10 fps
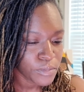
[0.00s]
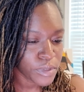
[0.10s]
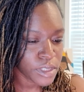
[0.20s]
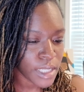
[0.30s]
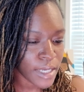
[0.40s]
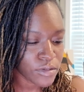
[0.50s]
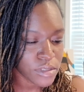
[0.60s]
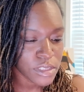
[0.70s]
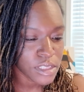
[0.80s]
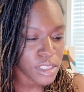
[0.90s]
but I don't
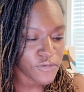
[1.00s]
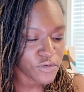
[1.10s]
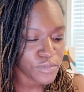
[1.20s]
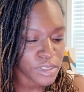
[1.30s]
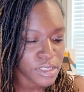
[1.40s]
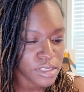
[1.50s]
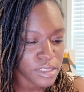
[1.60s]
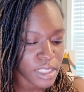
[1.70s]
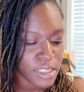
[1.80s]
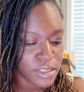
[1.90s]
see it ever
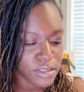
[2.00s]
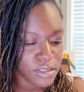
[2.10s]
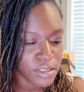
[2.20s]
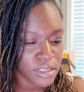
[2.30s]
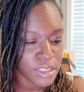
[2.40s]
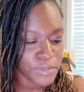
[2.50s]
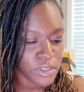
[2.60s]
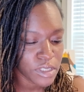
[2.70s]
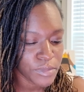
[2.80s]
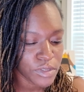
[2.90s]
being like an
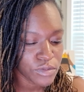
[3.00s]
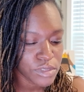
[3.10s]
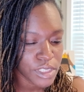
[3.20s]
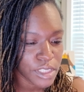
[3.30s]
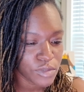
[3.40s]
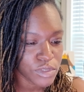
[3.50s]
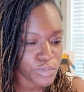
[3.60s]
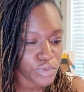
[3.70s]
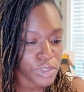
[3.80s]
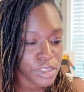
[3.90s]
email coming through saying it was
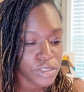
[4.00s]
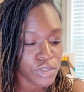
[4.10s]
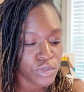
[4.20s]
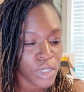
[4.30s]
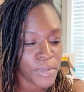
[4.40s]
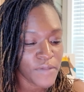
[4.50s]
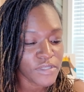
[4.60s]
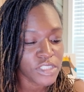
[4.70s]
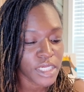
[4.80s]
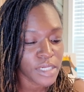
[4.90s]
printed. So I'm gonna have
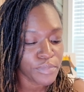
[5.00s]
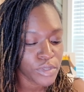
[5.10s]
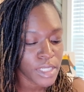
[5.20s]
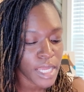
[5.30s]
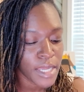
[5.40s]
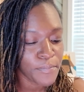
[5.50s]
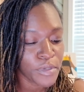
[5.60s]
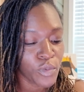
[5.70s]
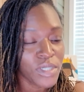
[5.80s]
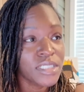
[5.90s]
to check up on that.
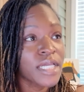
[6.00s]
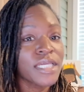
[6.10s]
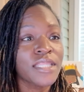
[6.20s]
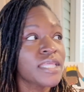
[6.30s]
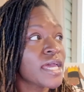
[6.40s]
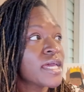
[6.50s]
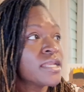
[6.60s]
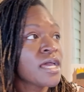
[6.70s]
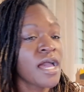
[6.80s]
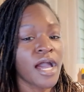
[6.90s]
But once I get
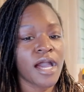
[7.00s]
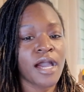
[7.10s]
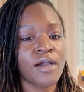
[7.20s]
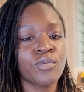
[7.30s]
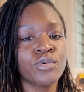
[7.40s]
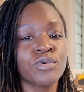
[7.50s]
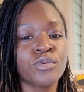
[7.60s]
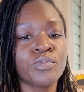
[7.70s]
that, I will